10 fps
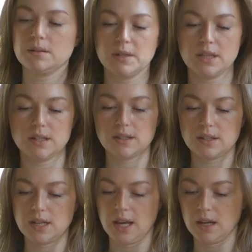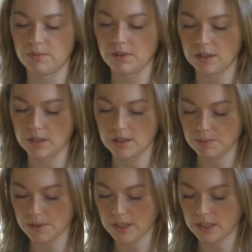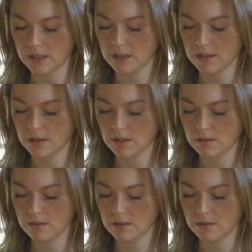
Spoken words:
some of this tape runner double-sided.